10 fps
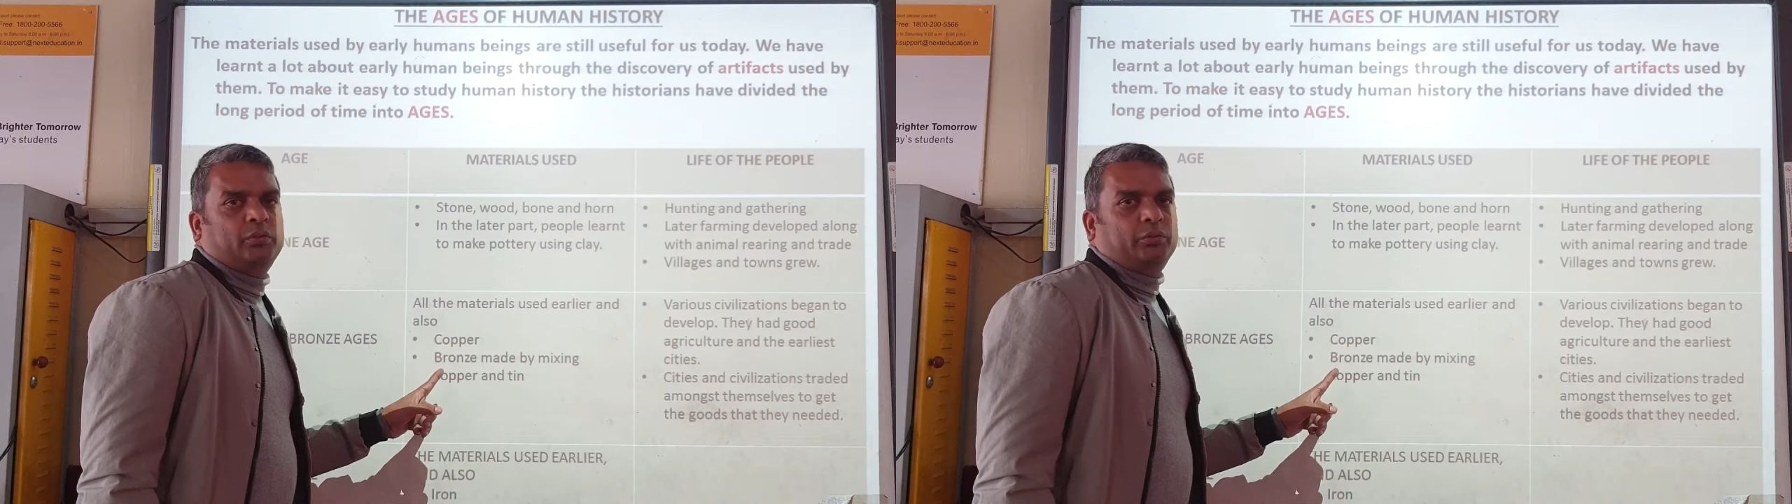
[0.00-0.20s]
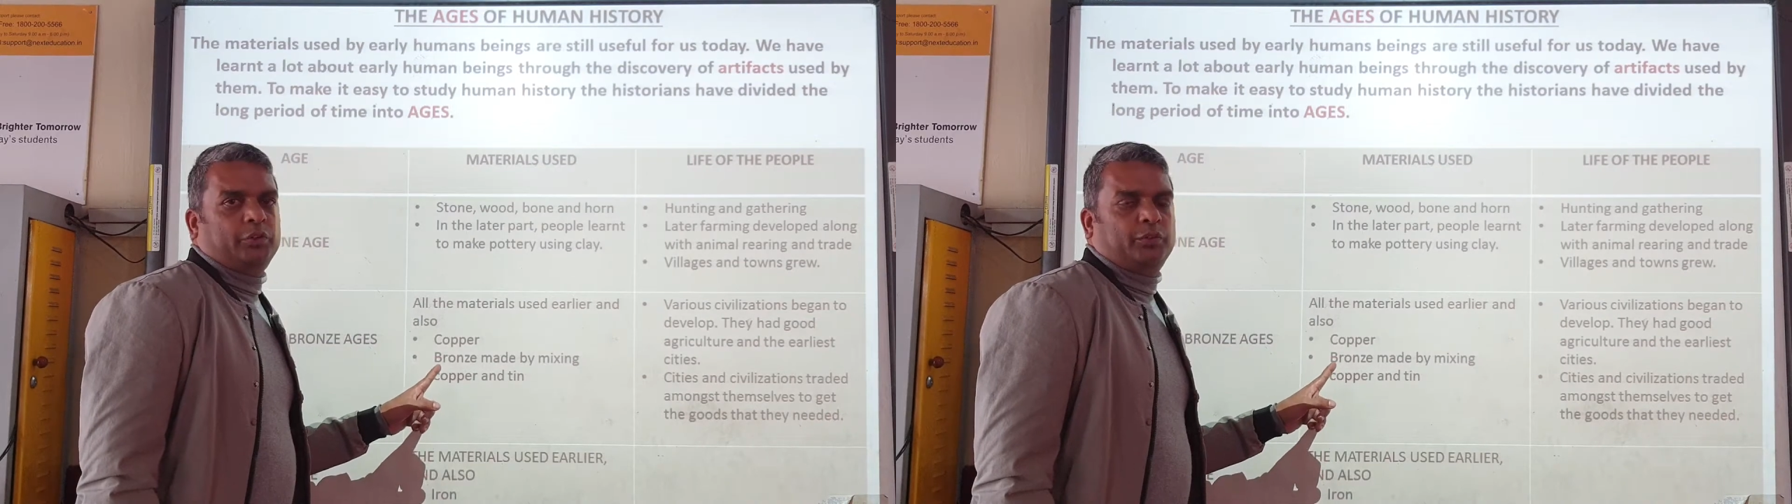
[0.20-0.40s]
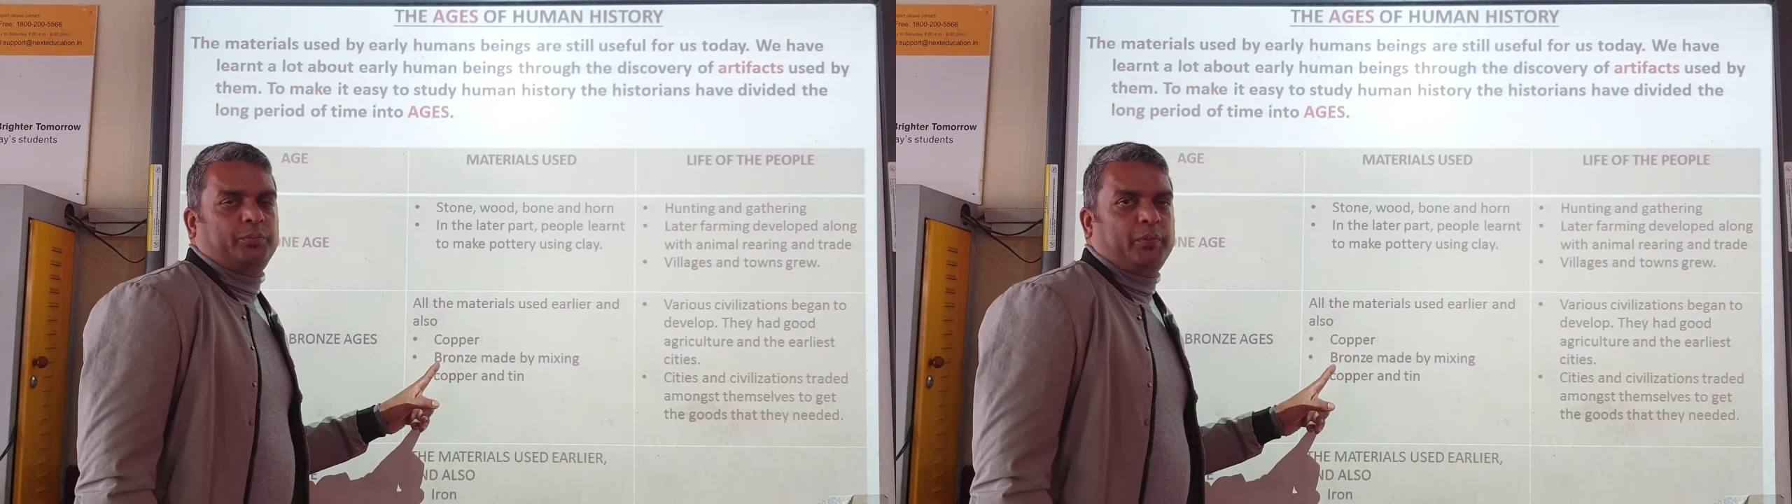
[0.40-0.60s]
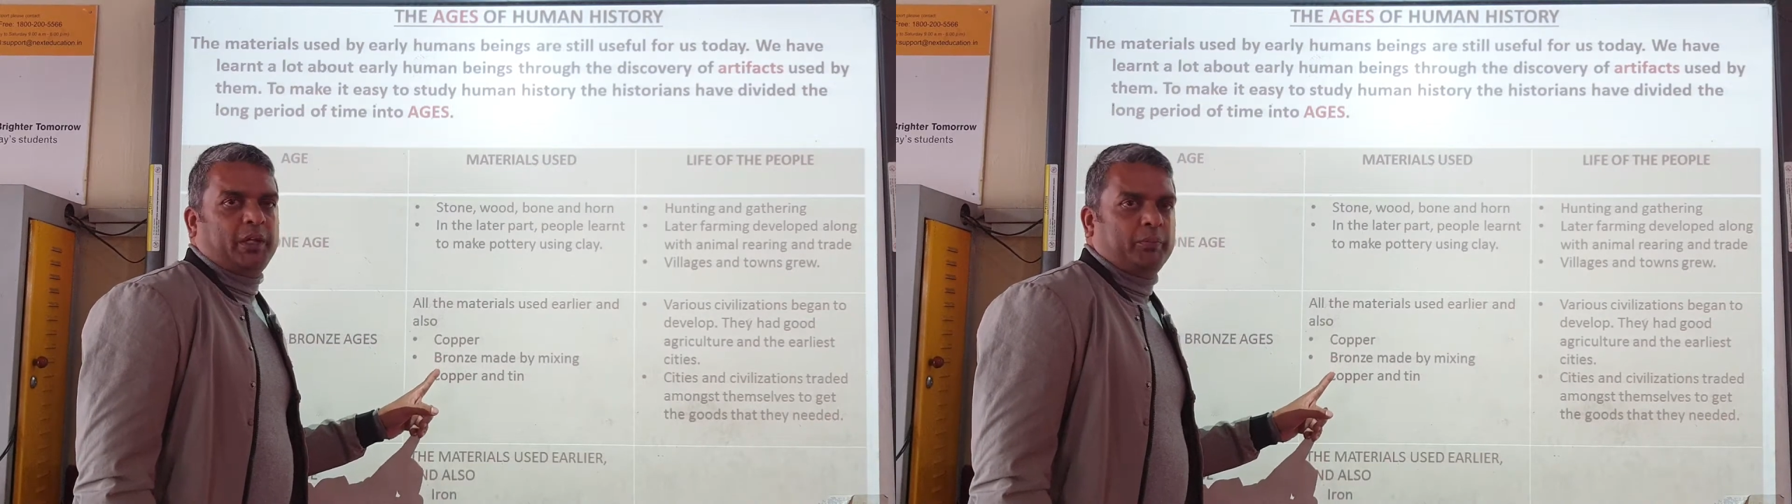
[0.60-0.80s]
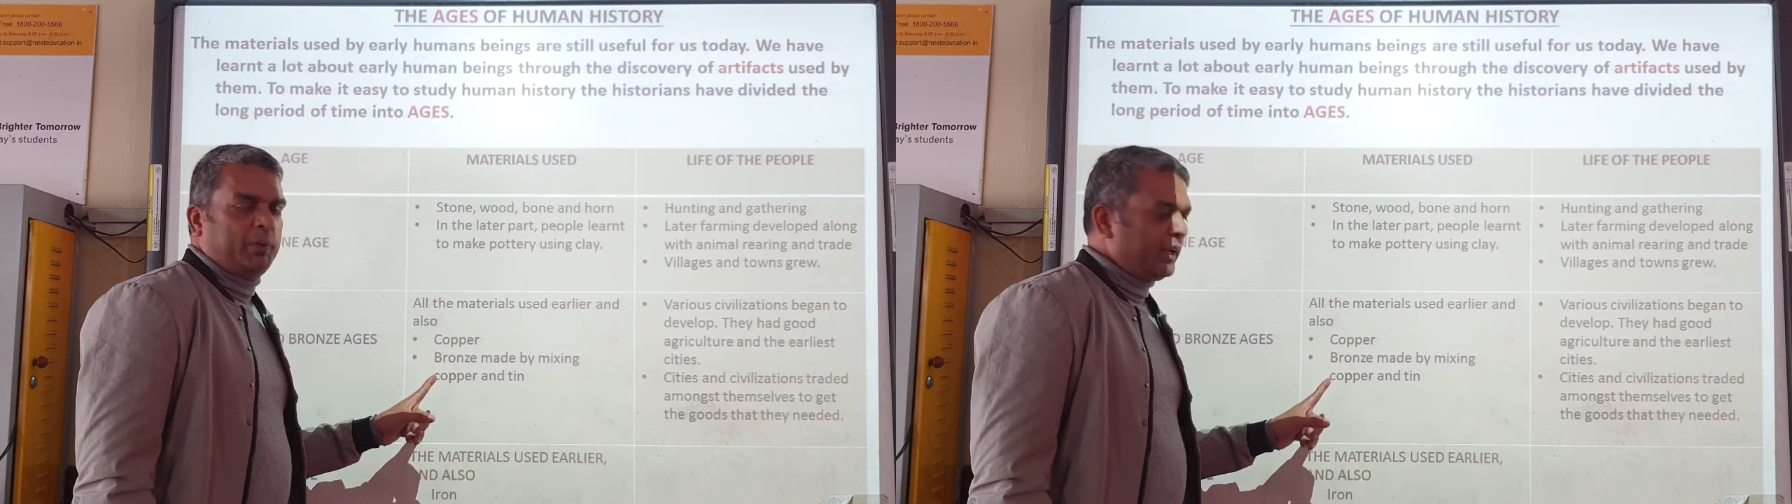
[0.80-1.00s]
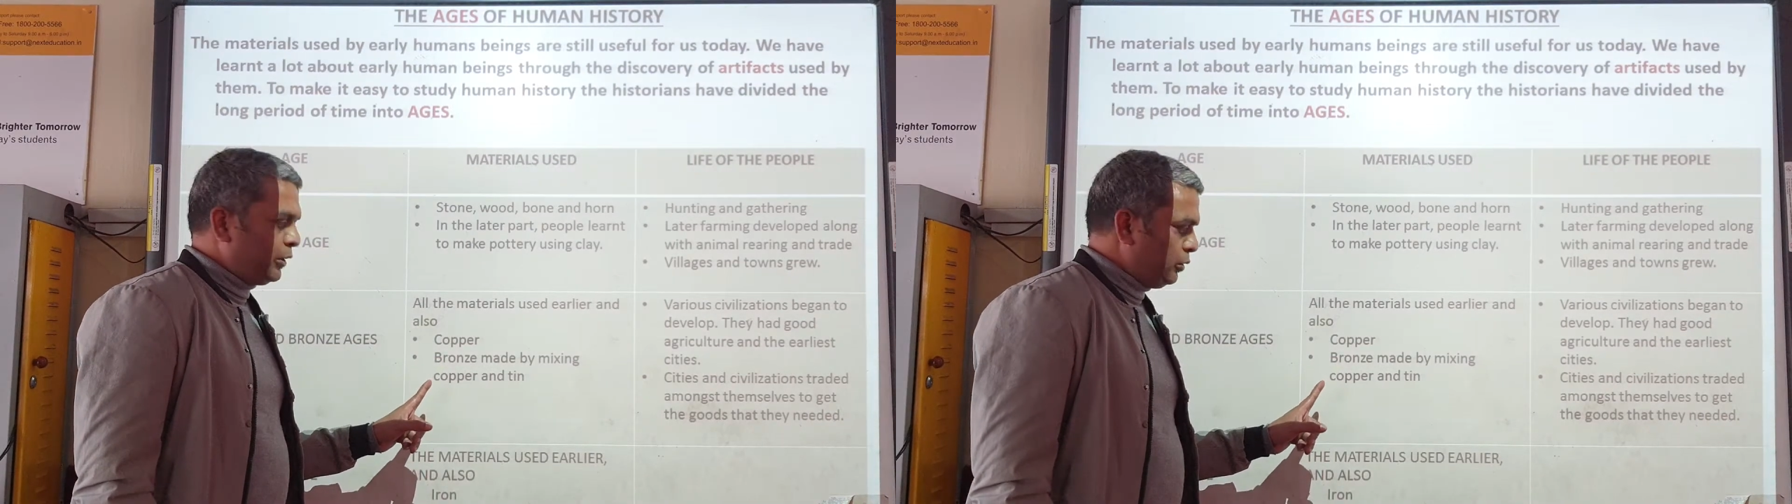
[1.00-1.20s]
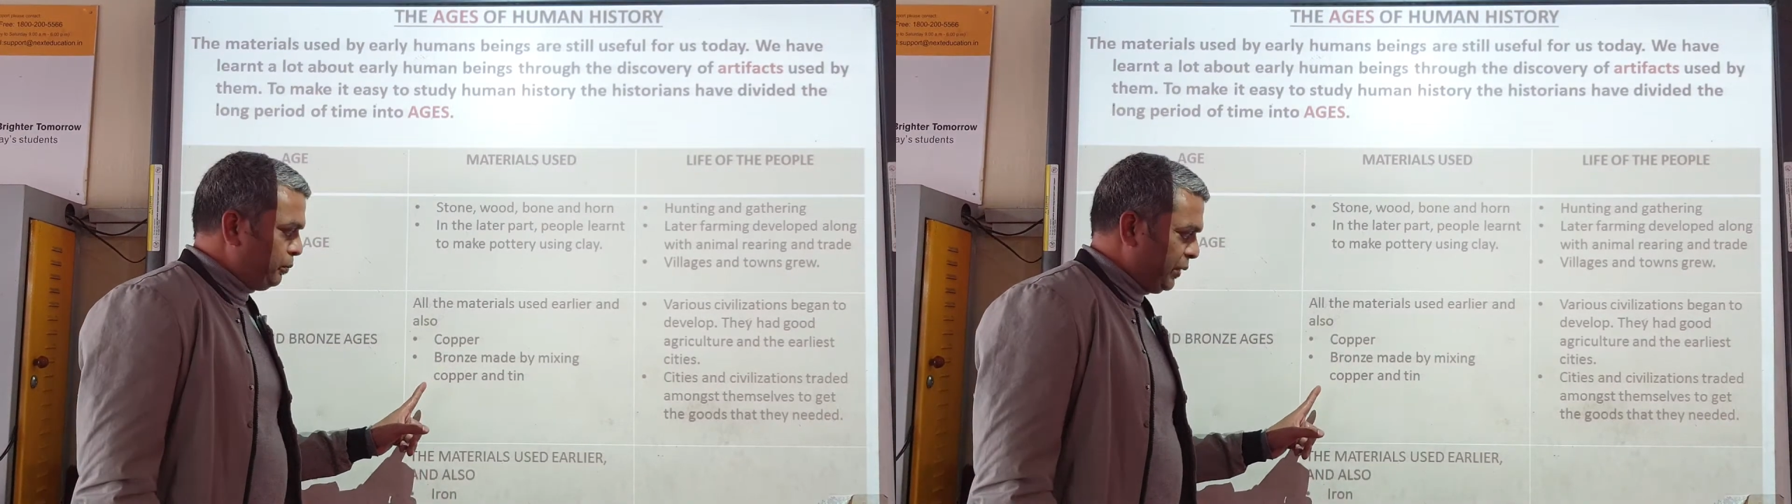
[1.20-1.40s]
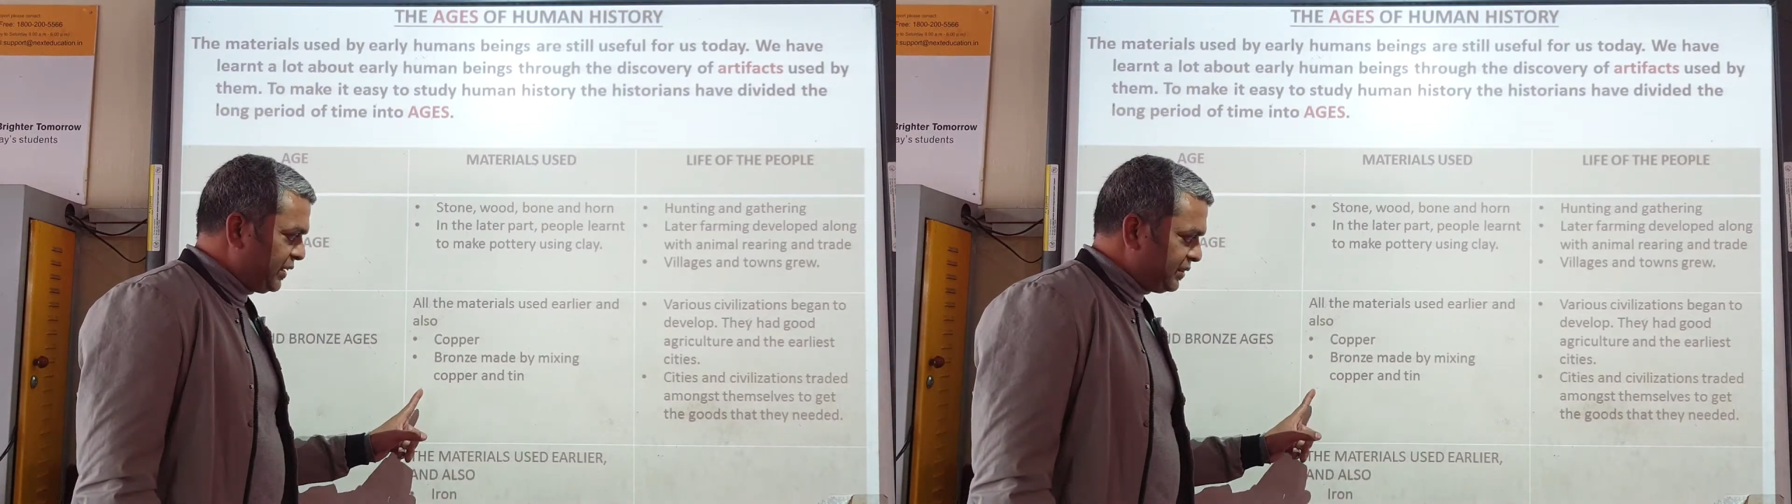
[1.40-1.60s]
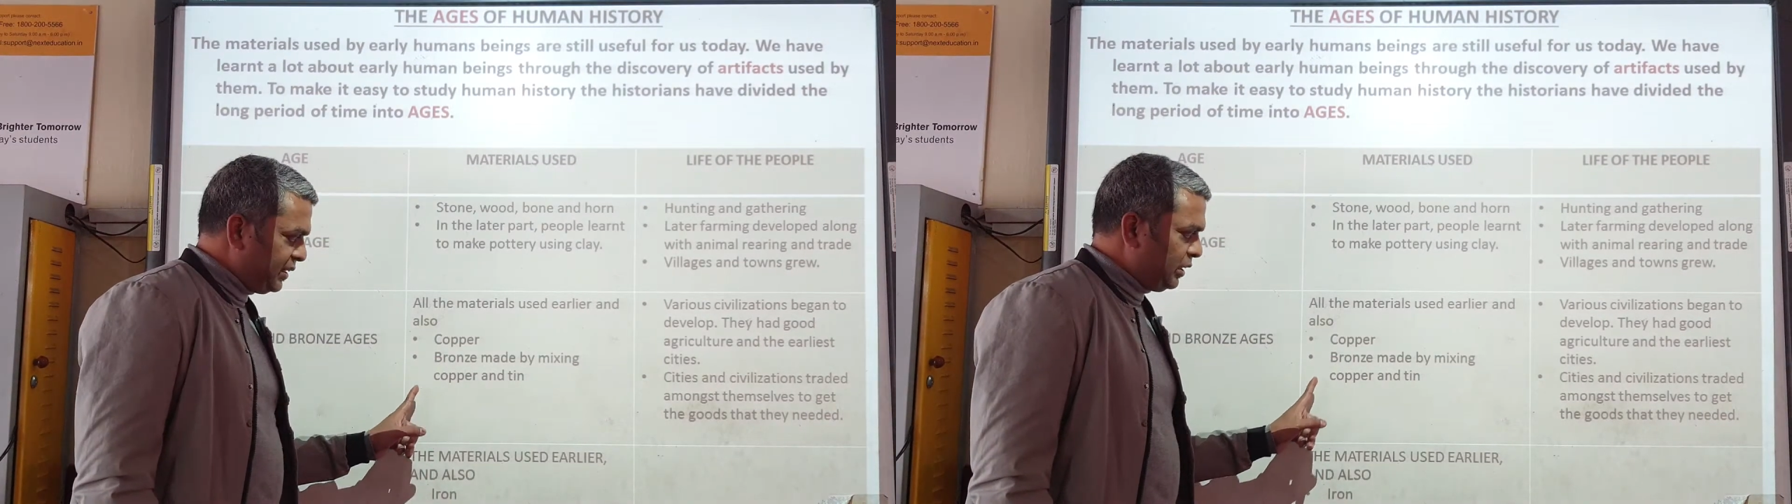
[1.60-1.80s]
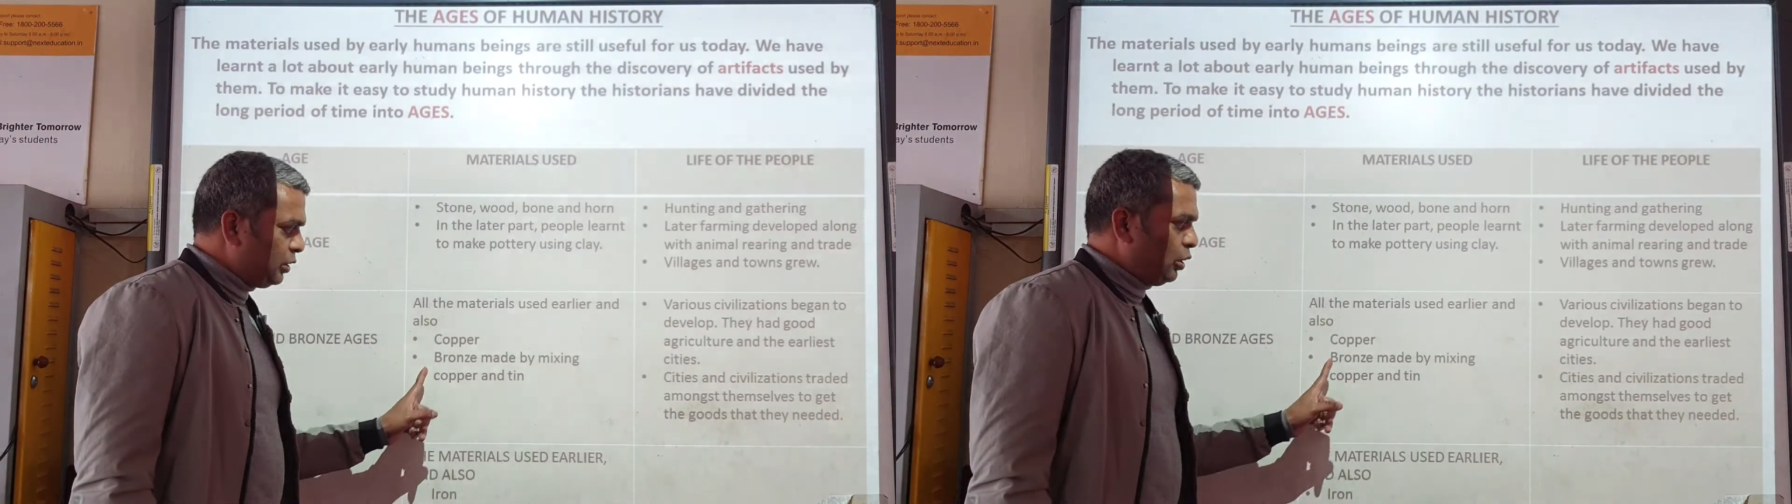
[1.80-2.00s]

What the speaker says: which was made by mixing